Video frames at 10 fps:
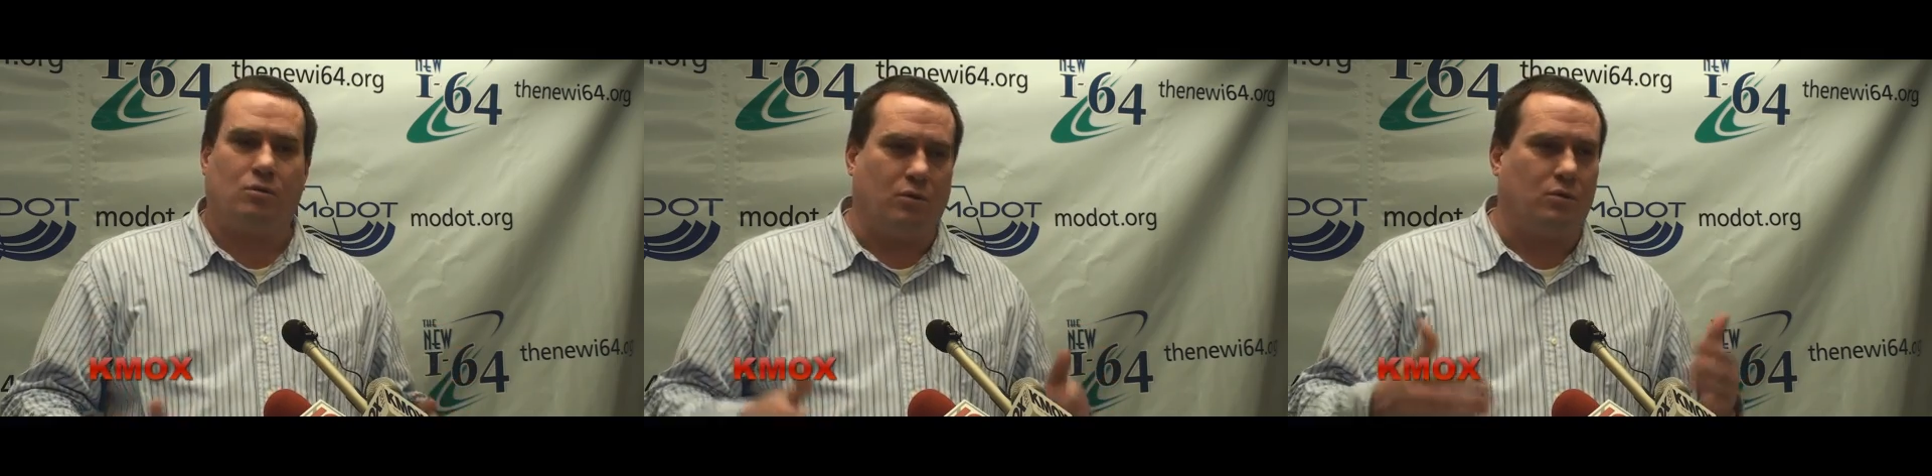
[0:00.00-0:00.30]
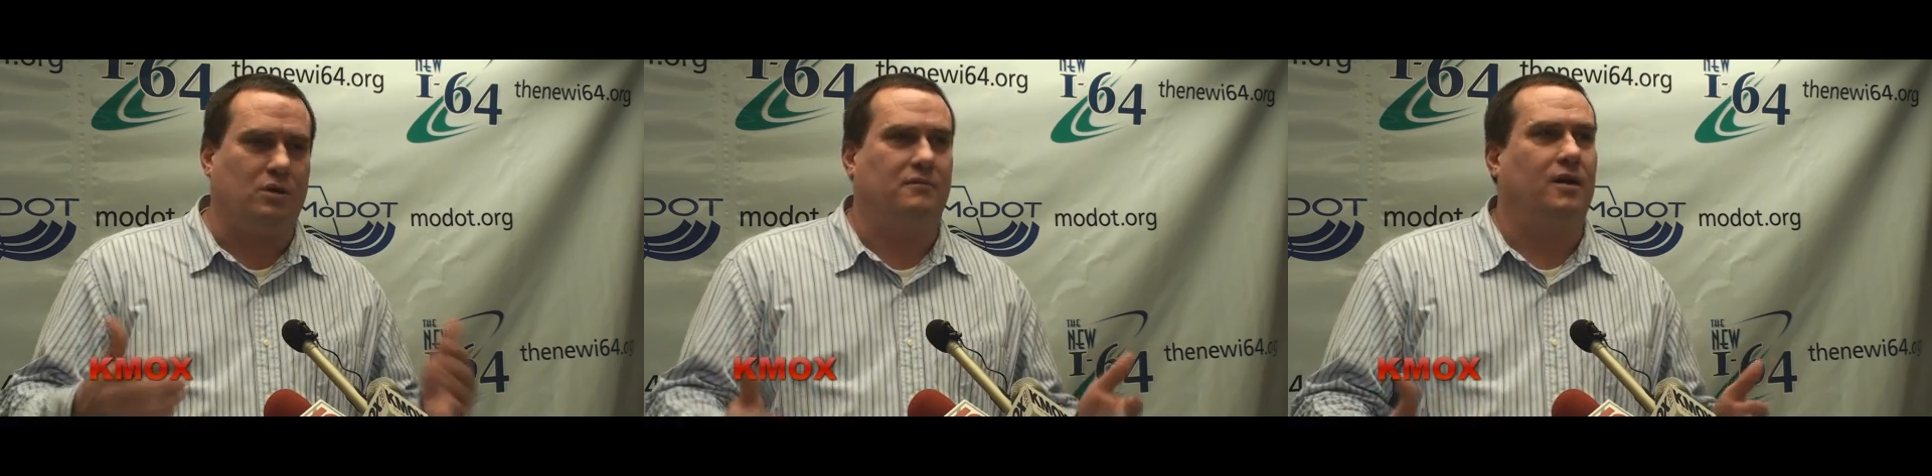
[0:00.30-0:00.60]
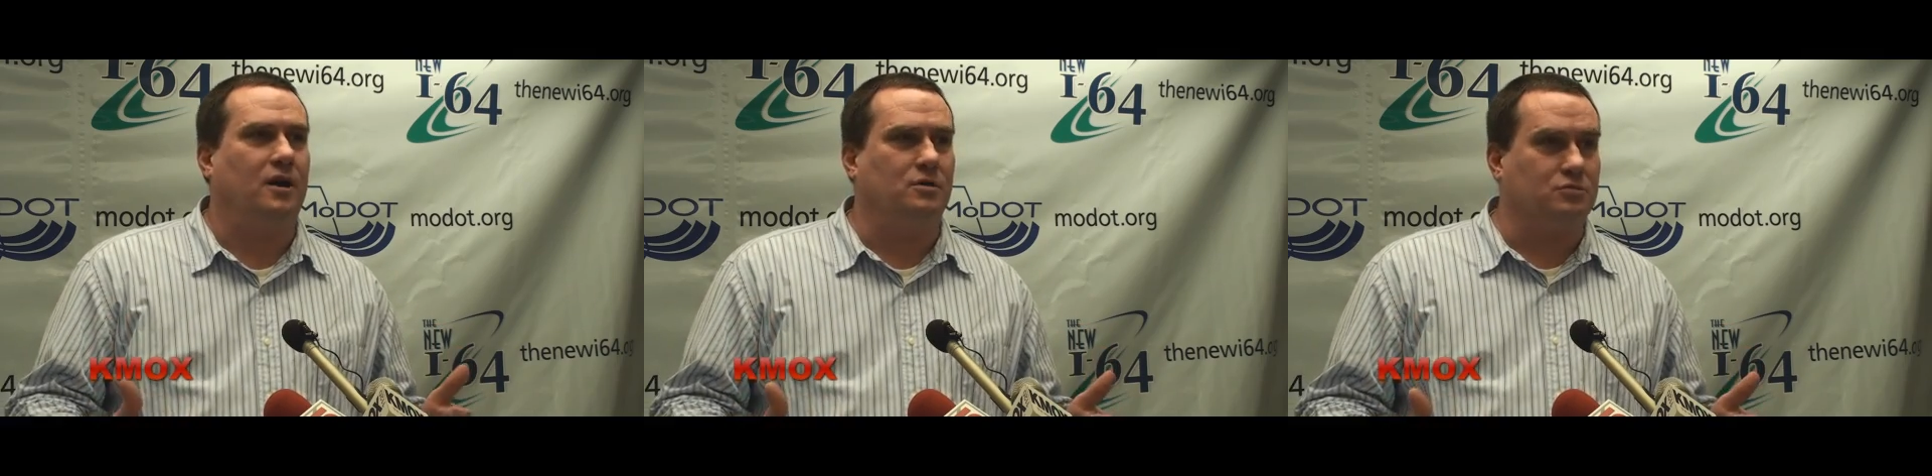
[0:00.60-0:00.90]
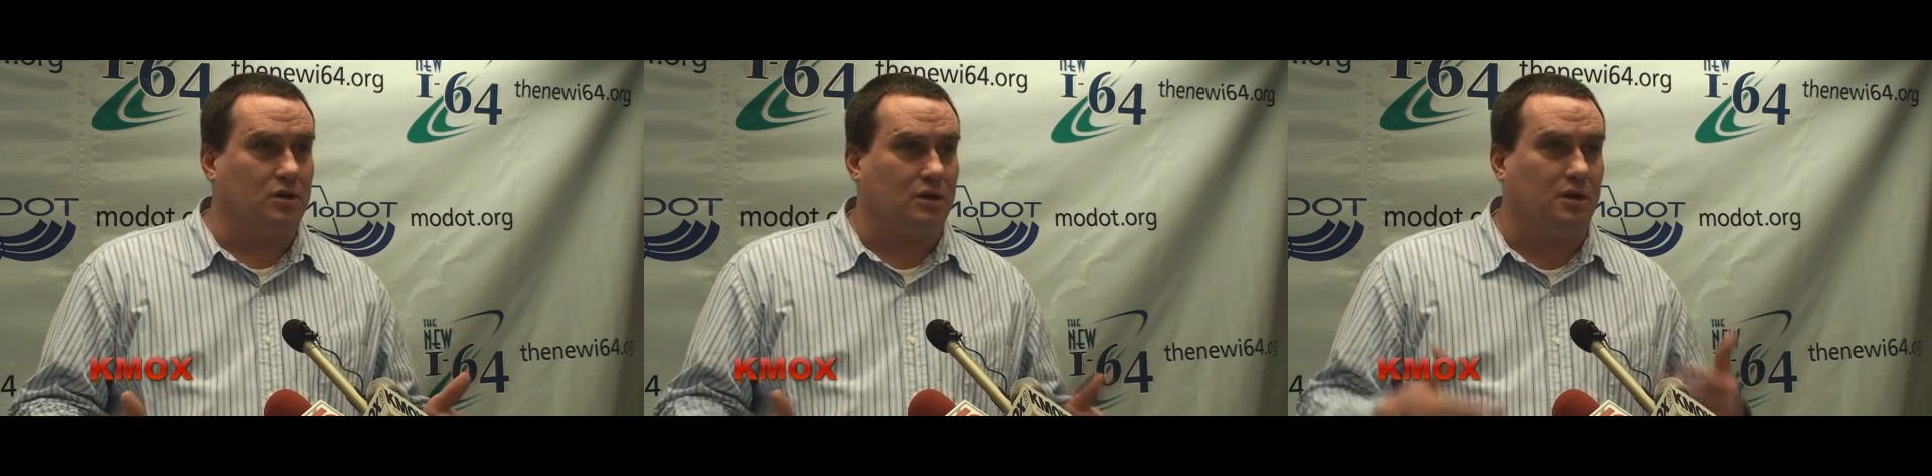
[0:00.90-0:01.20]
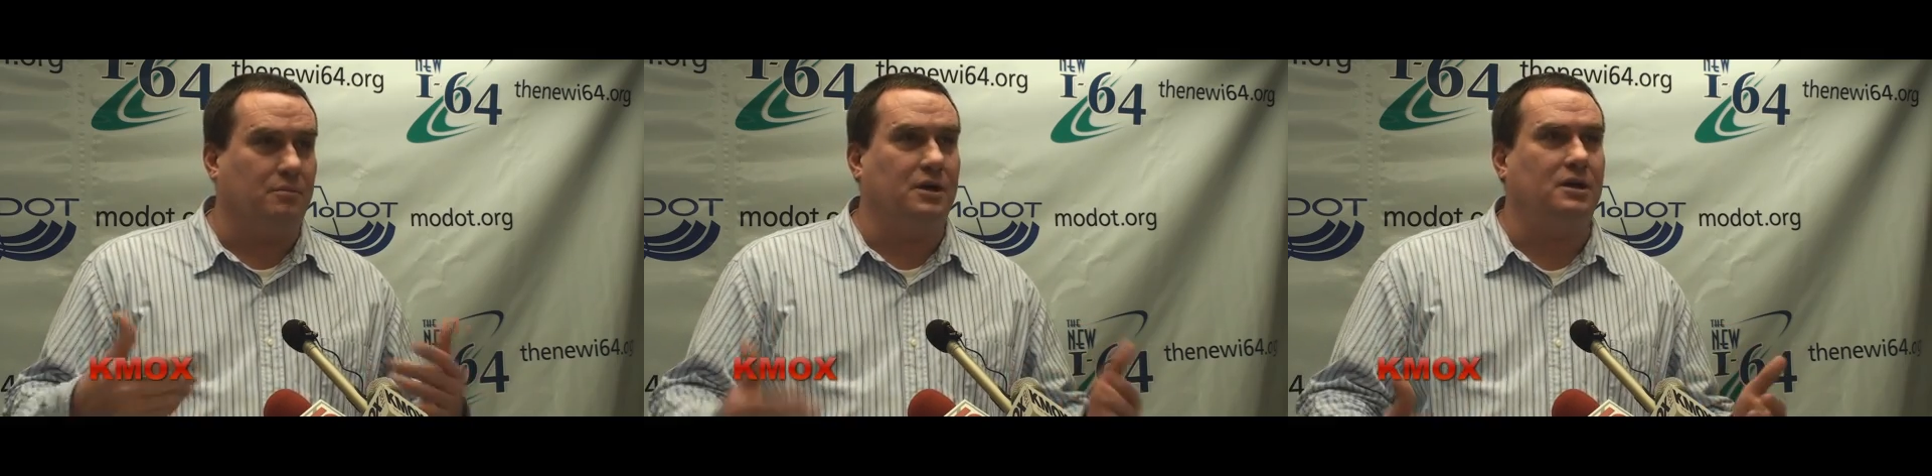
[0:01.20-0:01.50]
we're where the volumes are
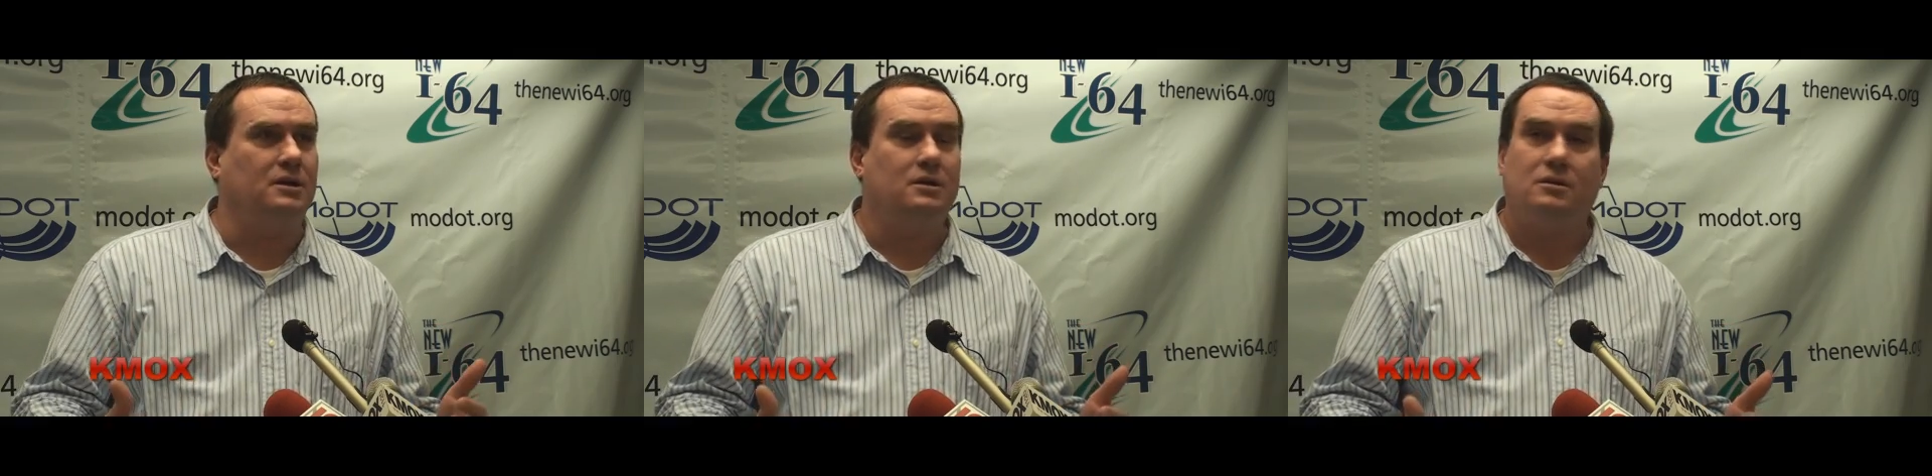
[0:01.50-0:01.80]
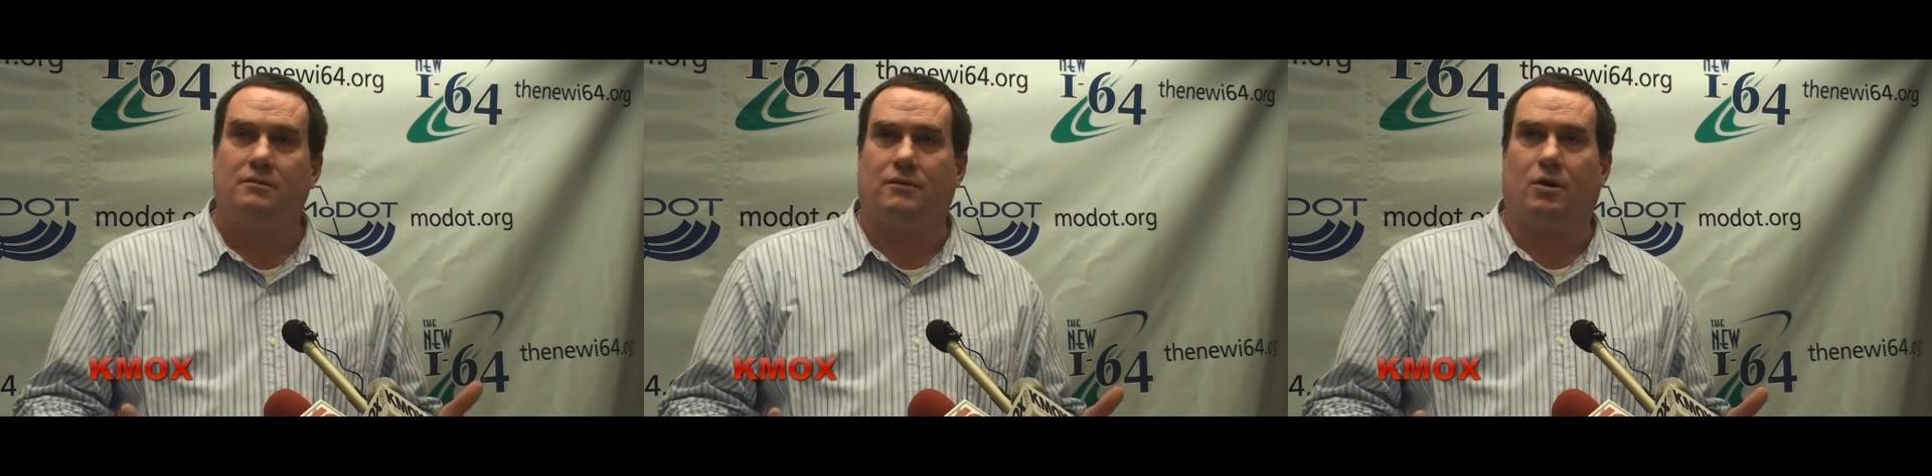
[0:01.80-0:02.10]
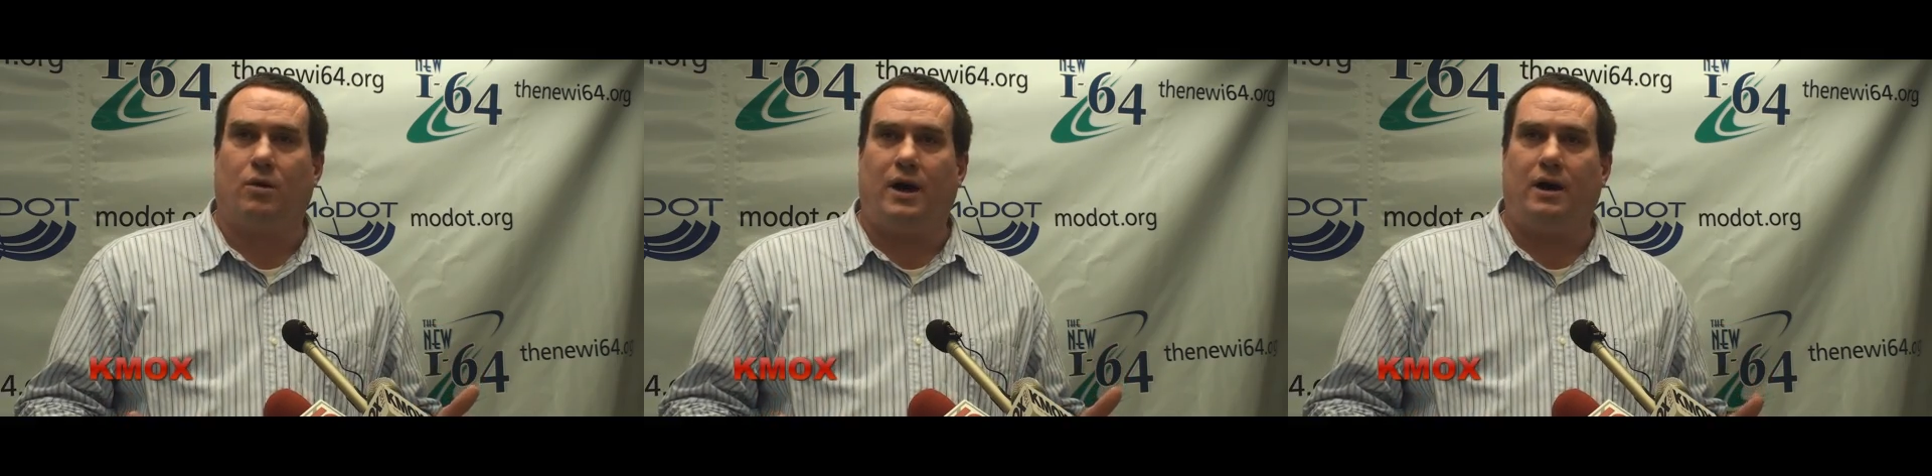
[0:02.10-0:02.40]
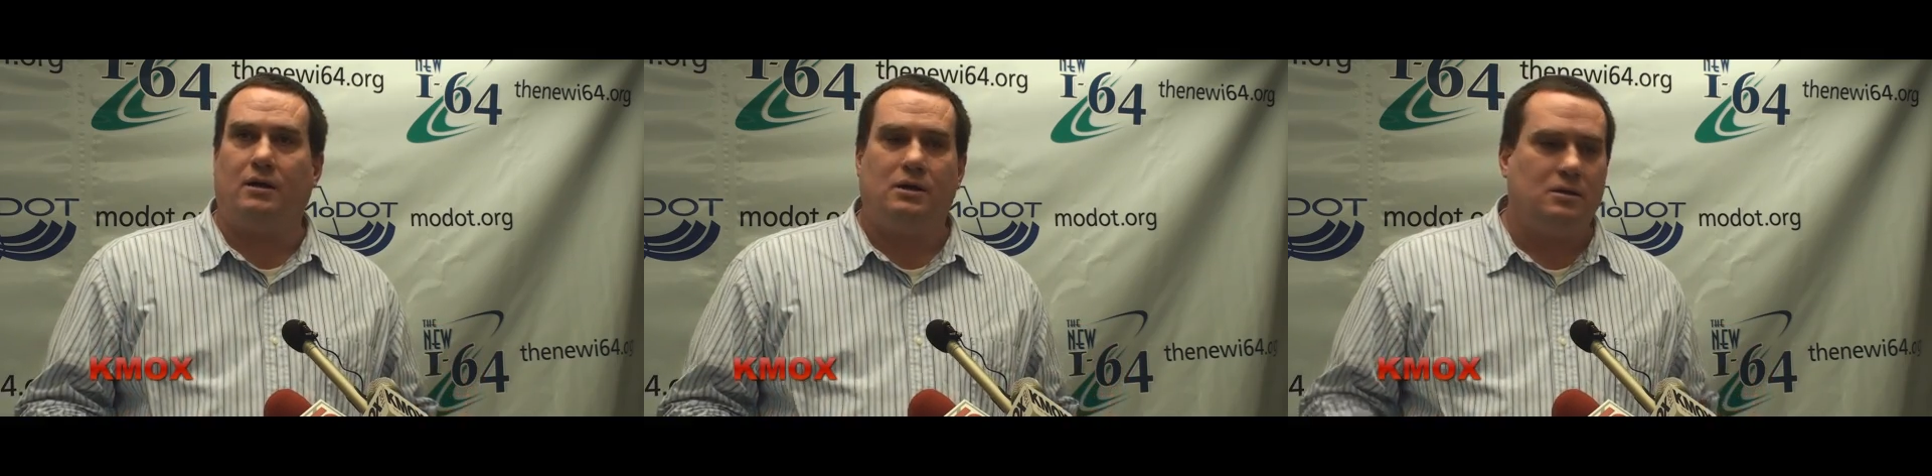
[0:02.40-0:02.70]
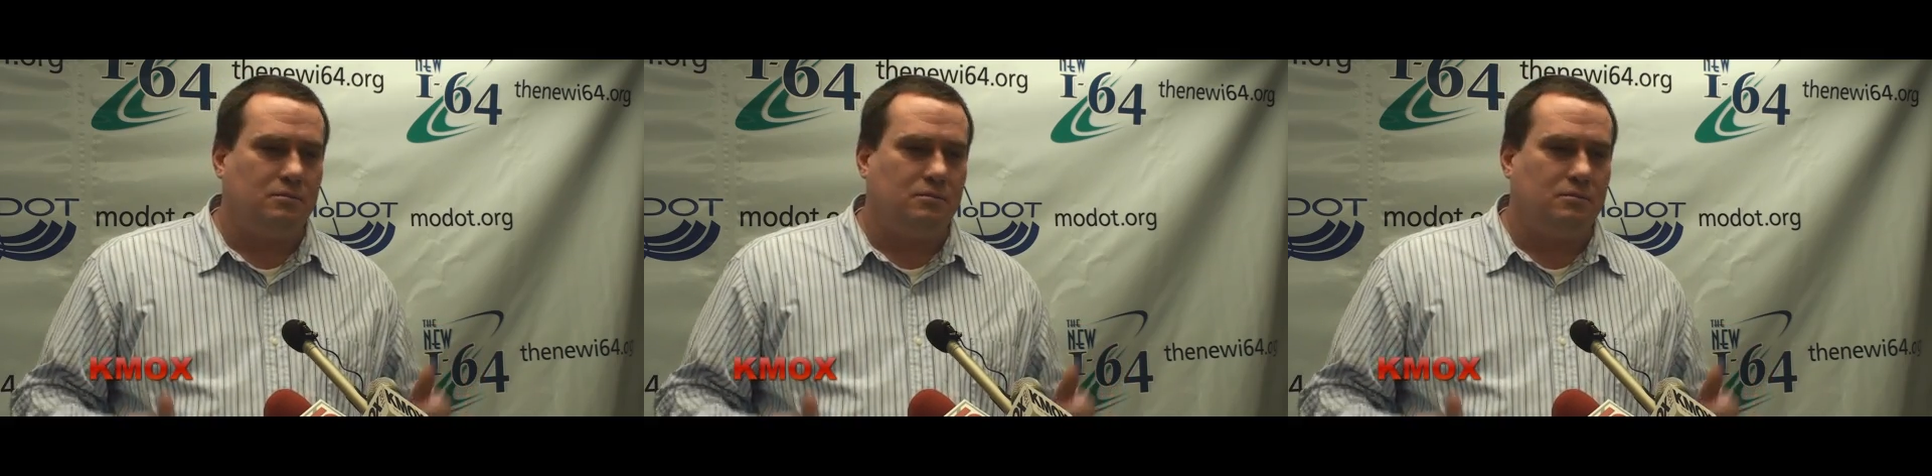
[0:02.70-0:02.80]
going to be for a while.